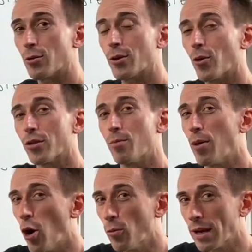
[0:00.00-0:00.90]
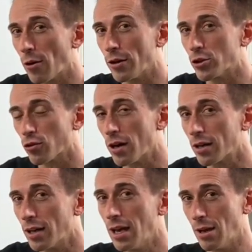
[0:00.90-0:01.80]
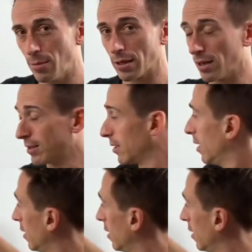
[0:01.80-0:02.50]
So we call it the pulmonary trunk because